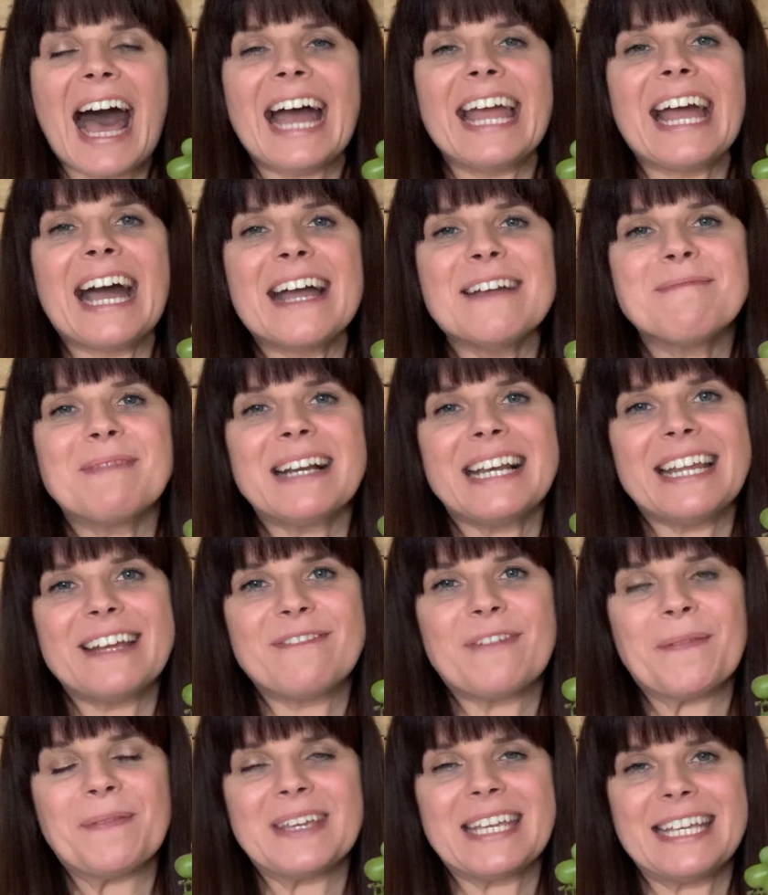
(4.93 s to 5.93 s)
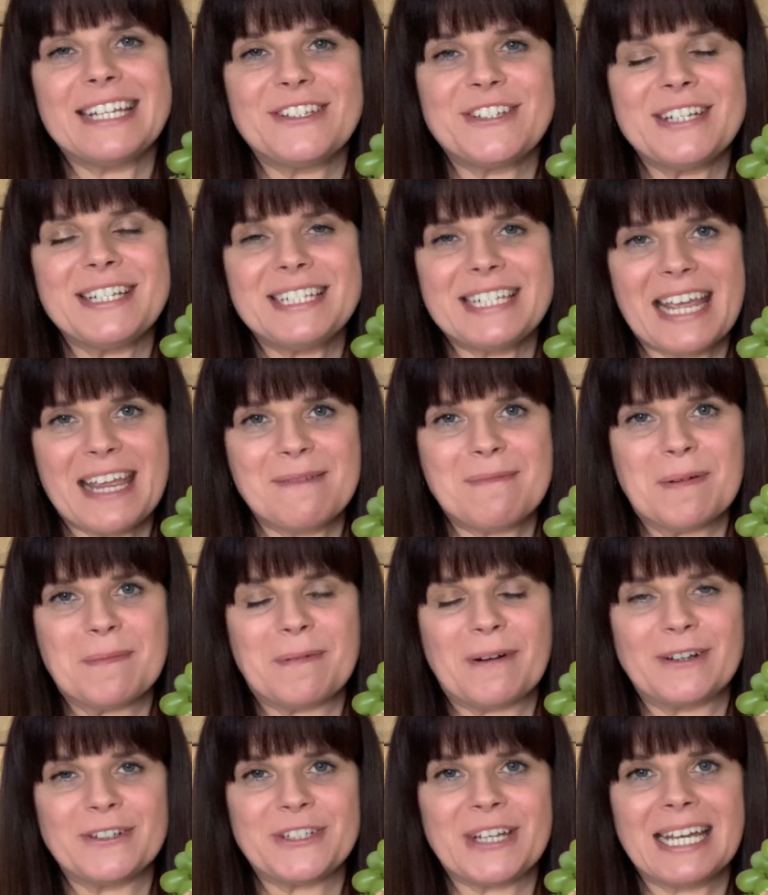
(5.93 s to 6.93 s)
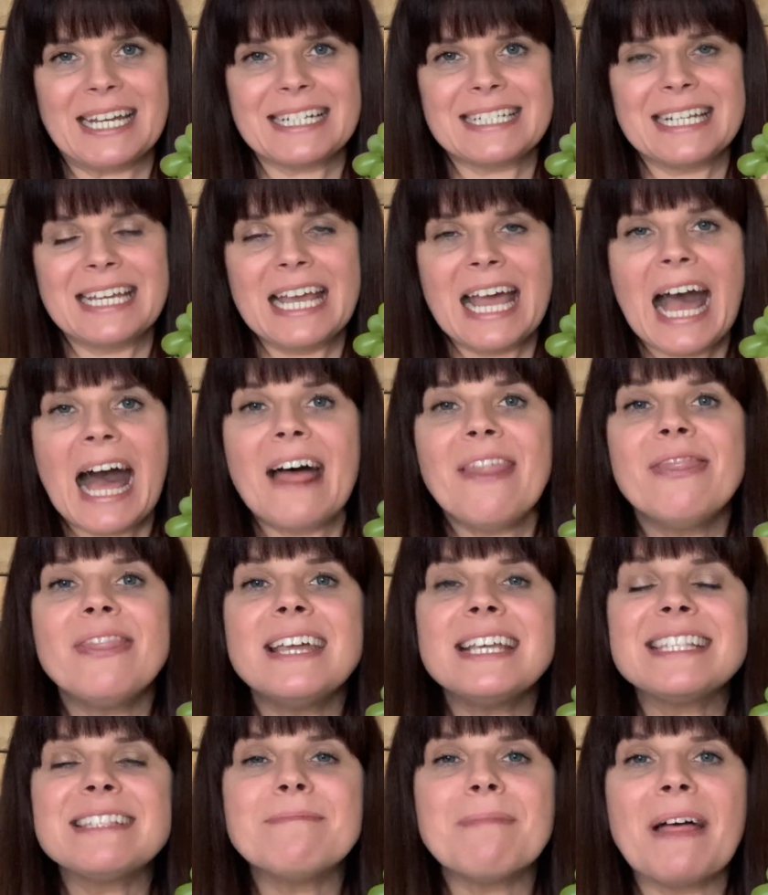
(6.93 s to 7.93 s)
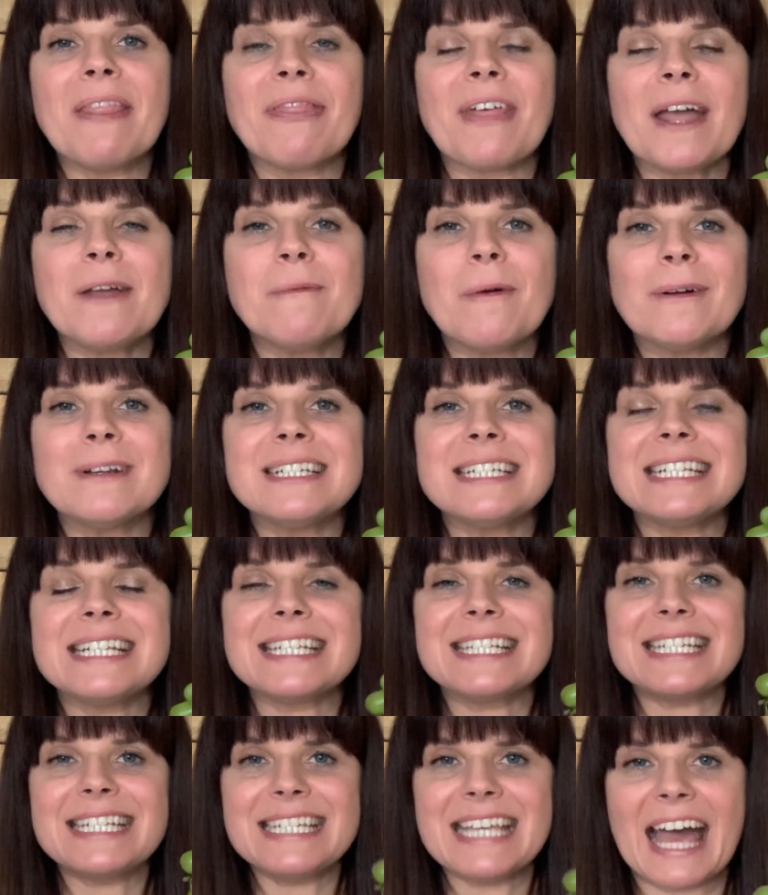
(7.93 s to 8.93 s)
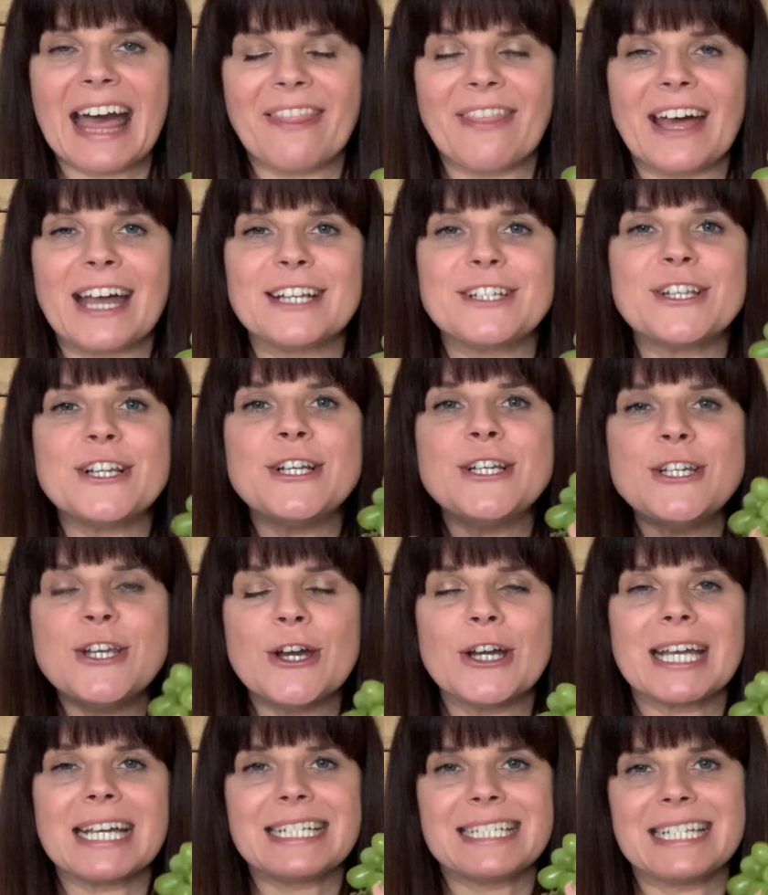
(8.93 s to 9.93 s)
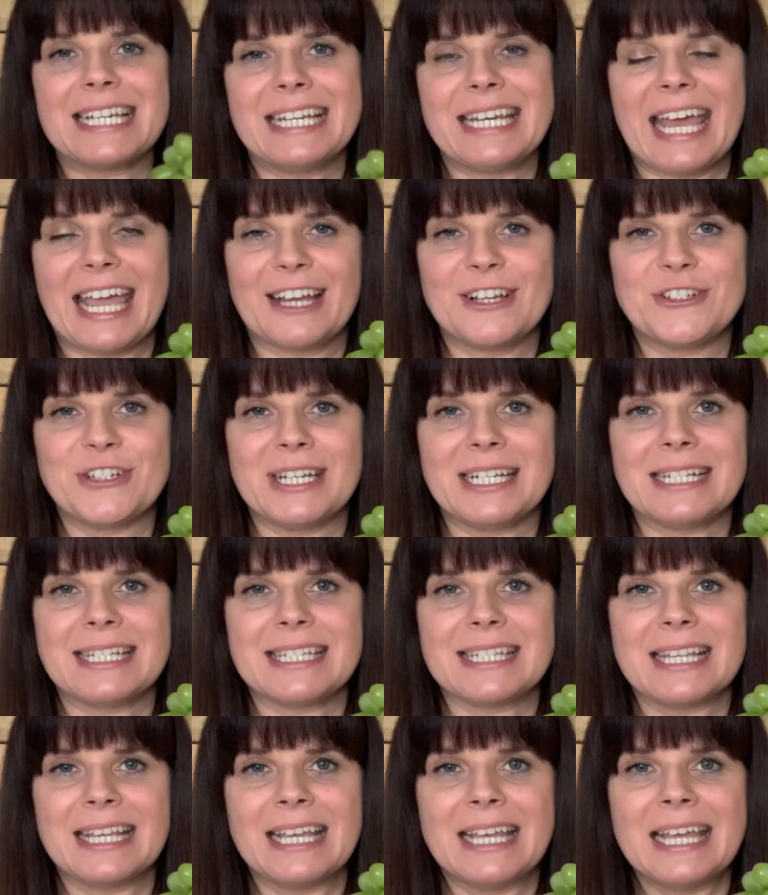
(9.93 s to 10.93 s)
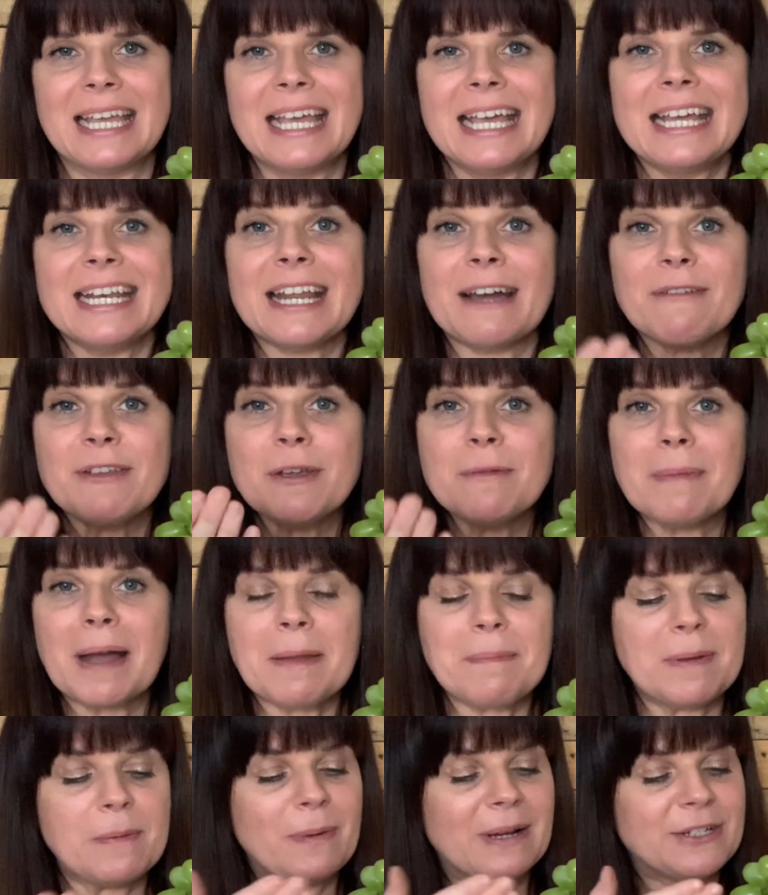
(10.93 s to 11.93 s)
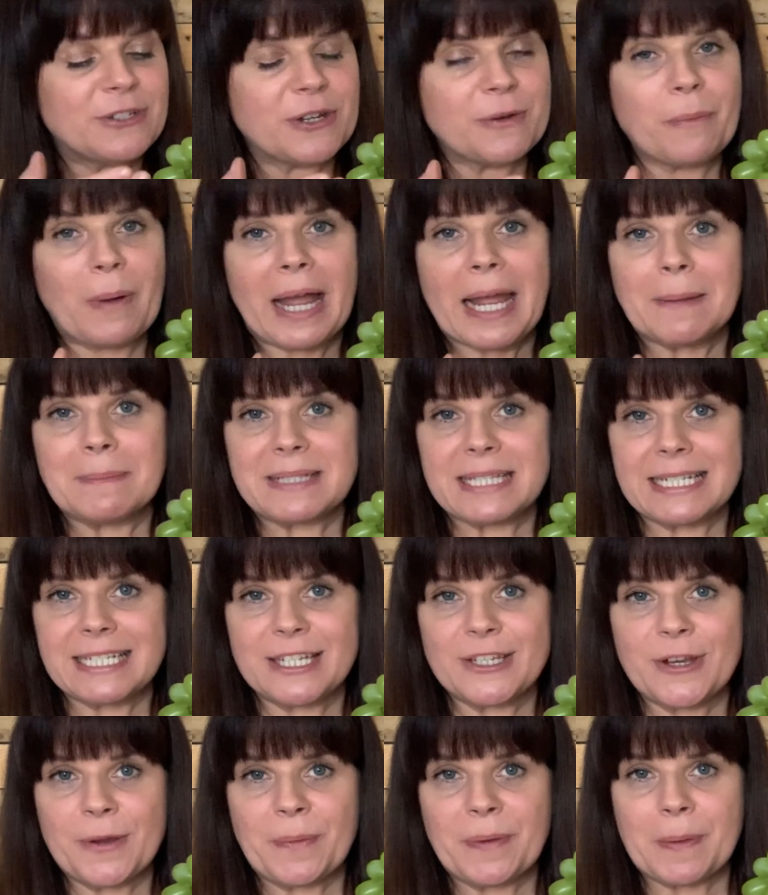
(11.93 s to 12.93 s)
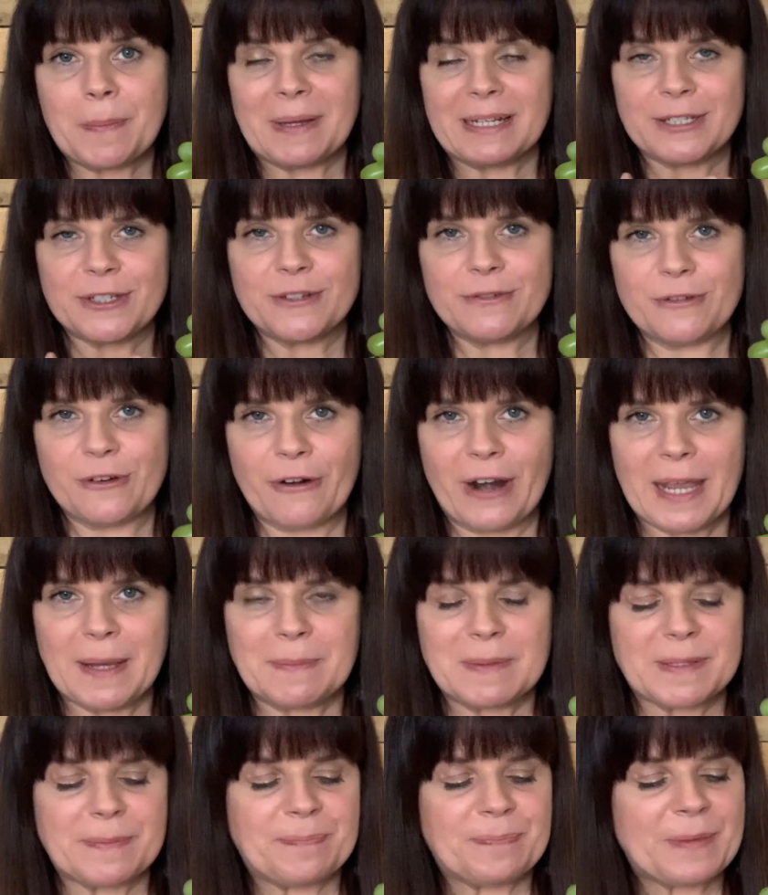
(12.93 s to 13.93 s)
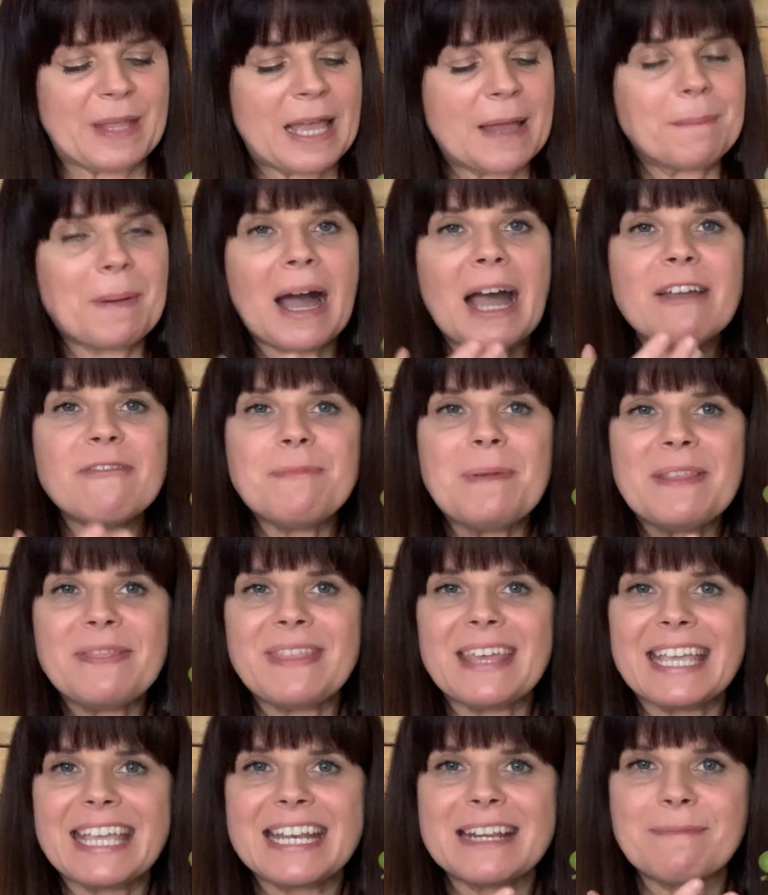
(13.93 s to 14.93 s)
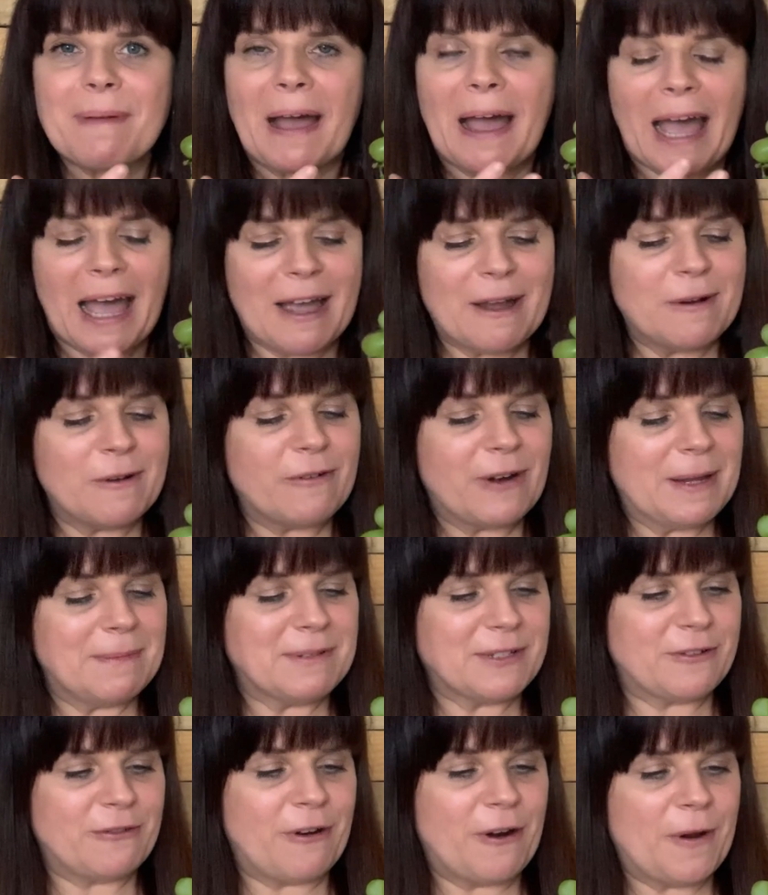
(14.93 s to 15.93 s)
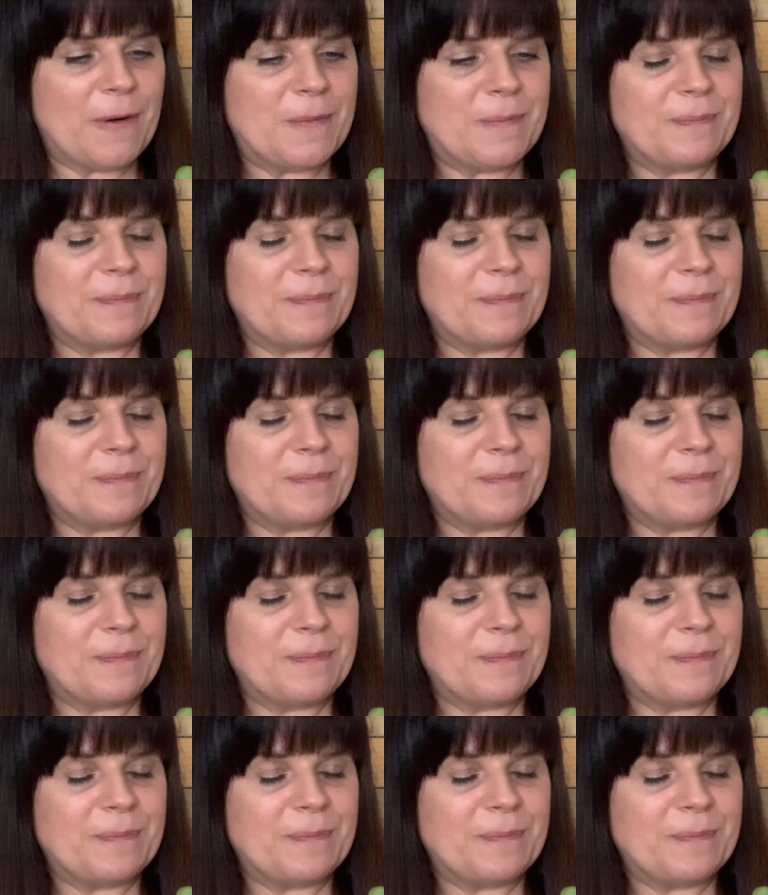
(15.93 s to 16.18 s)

Hi, I'm Claire from the Kitchen Table Project, and this month I wanted us together to look at connections. Now you might be wondering why I'm sitting here with a bunch of grapes, but I've been thinking about how grapes grow.